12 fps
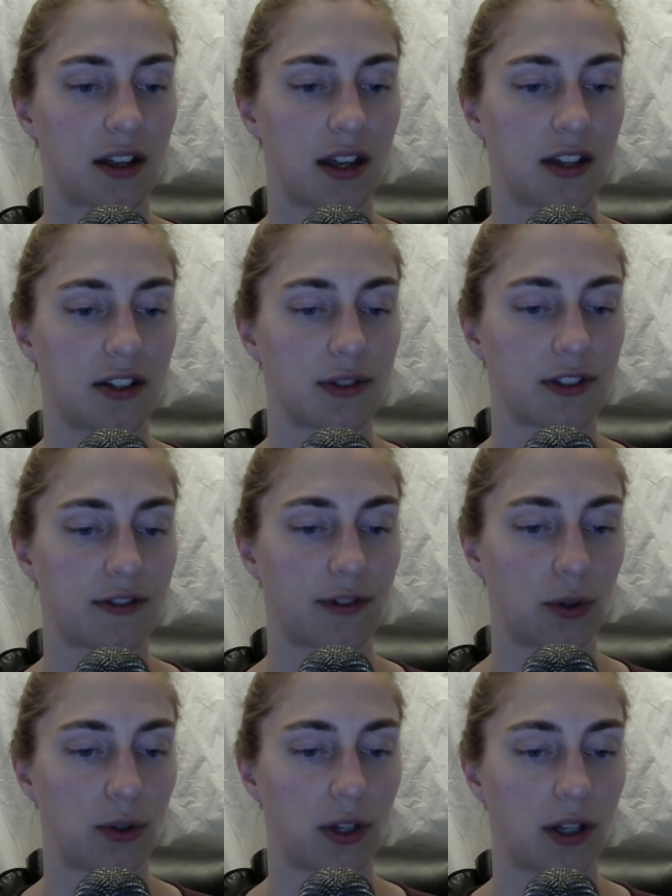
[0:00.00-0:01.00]
into his
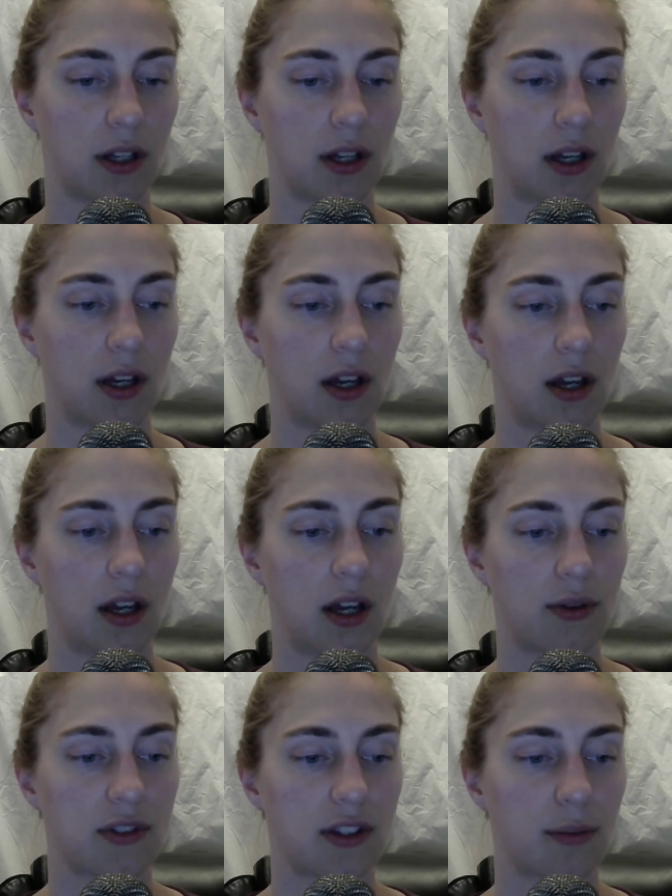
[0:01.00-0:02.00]
food.
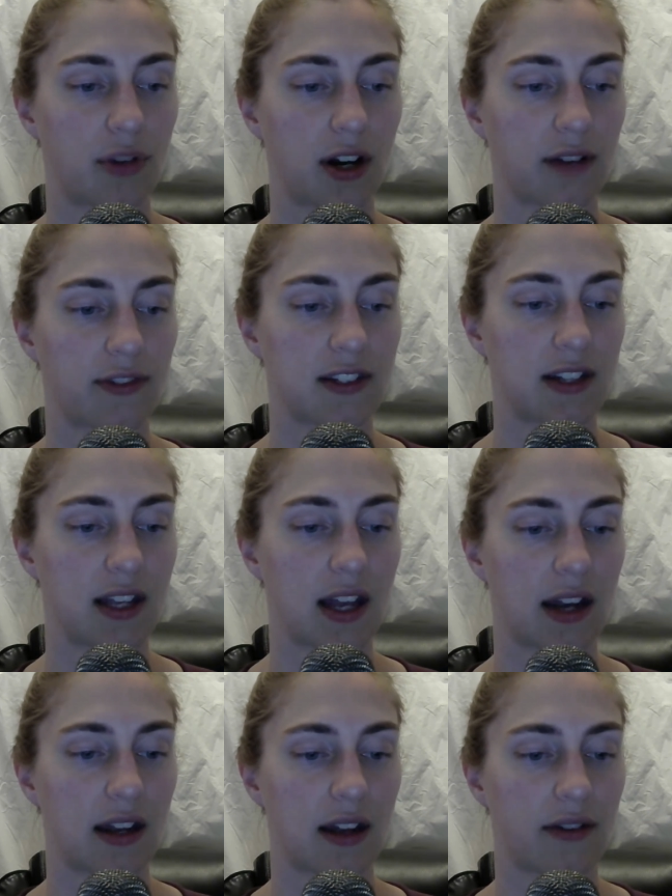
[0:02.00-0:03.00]
It was the breakfast he
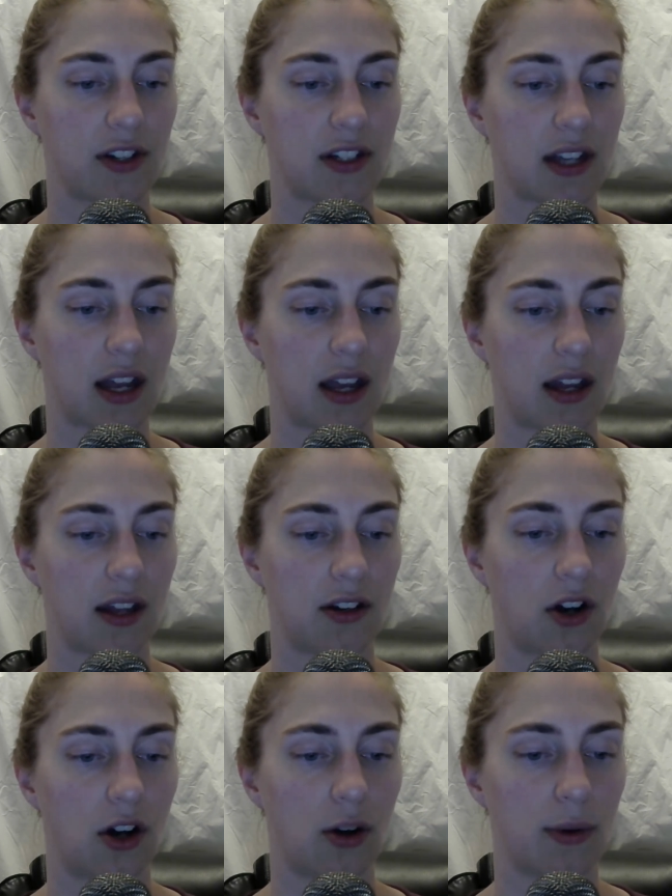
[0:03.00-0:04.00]
had every day and
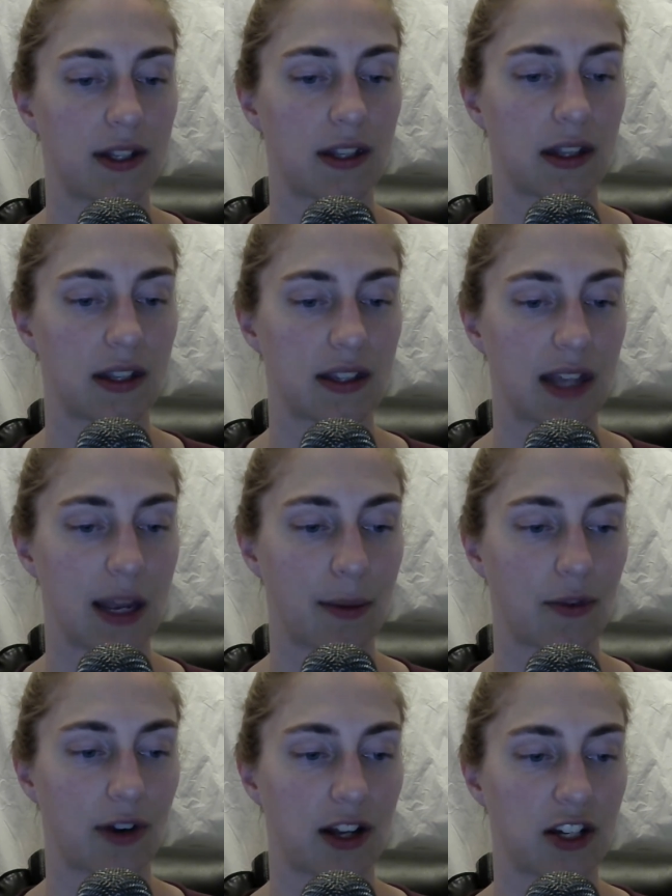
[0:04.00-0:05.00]
always in the same
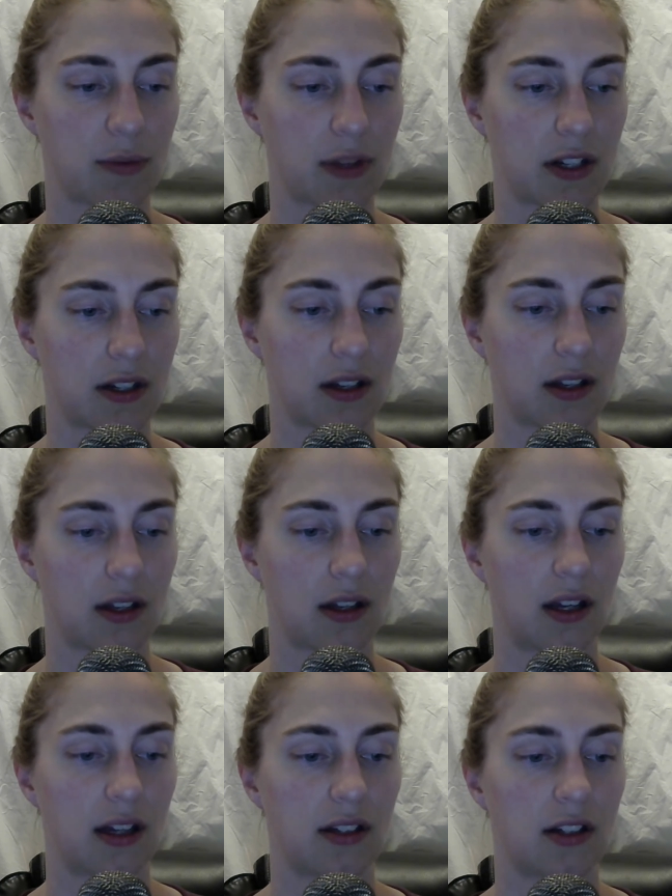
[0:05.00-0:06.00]
arrangement.
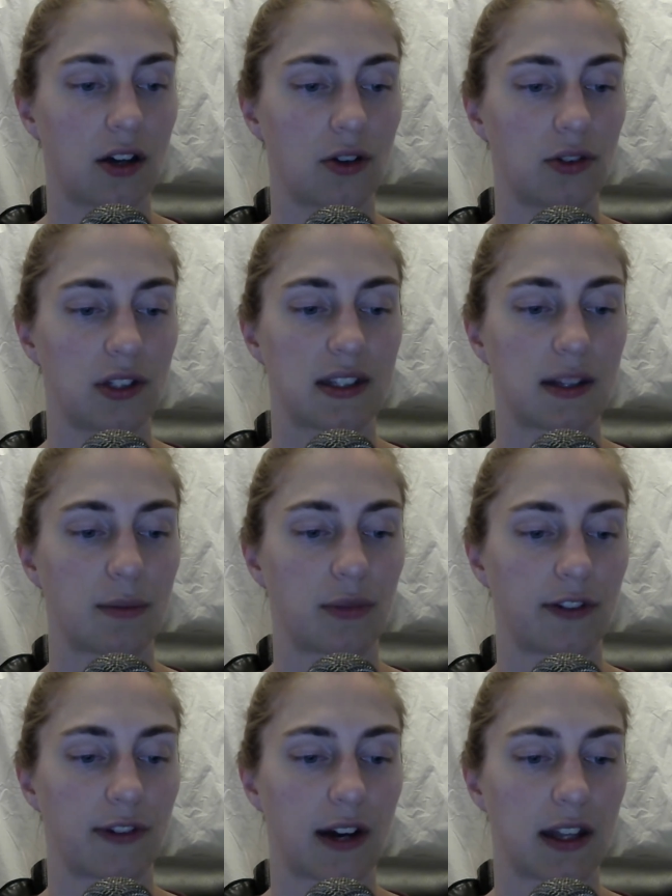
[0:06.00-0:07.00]
It not only
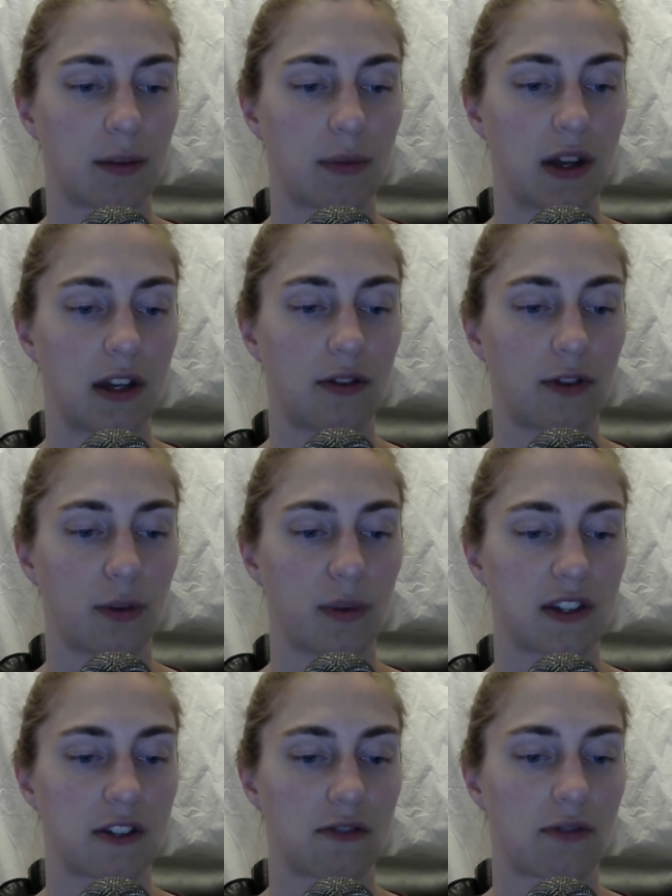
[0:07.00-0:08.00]
simplified the menu for
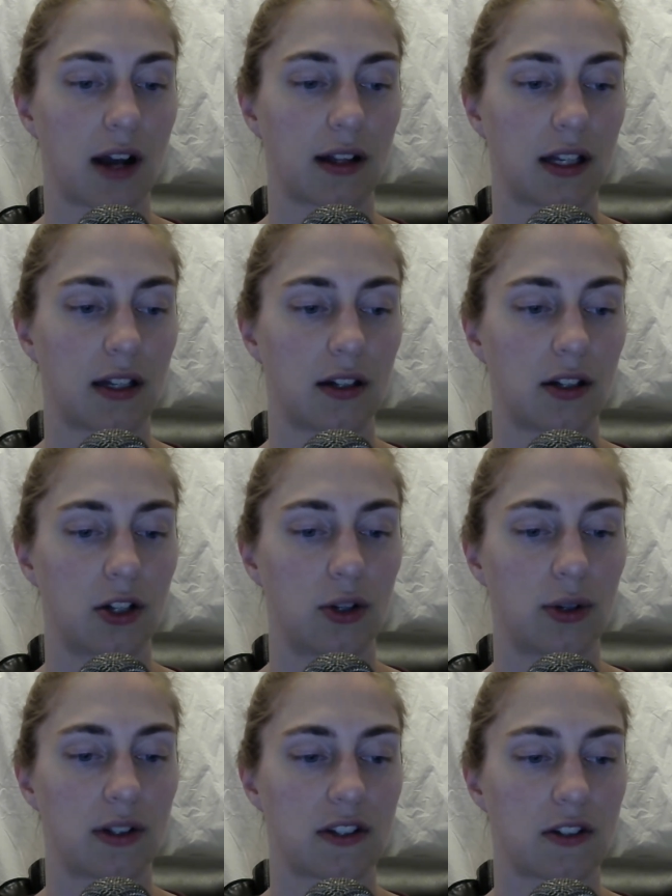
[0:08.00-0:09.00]
Mrs. Riley,
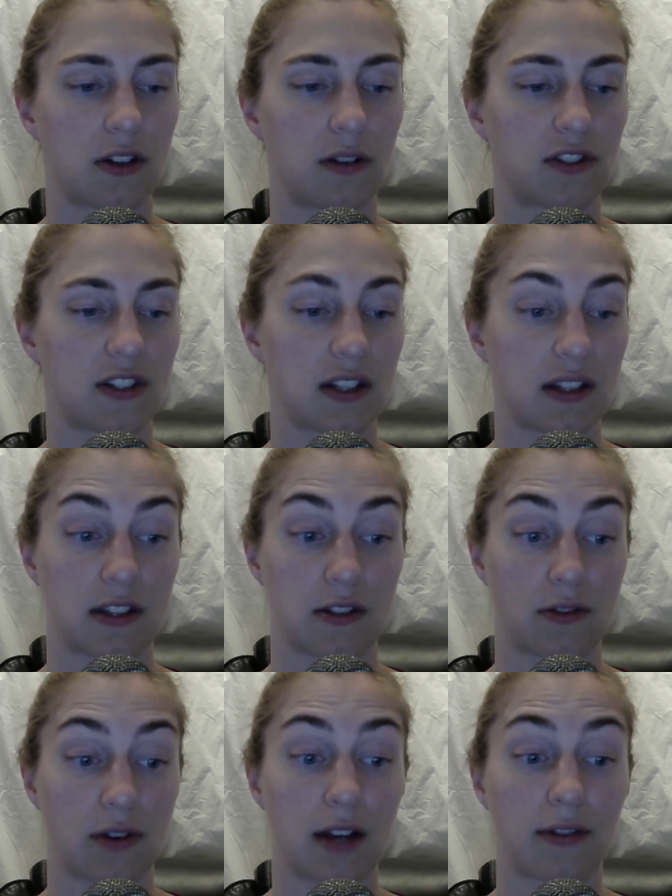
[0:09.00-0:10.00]
who had served since his
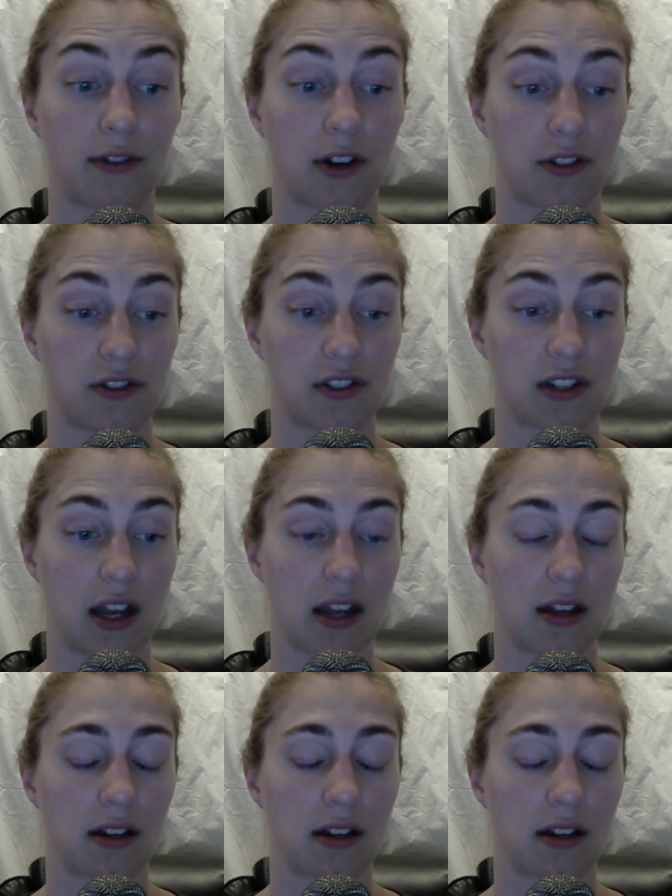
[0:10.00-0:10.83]
grandfather's day,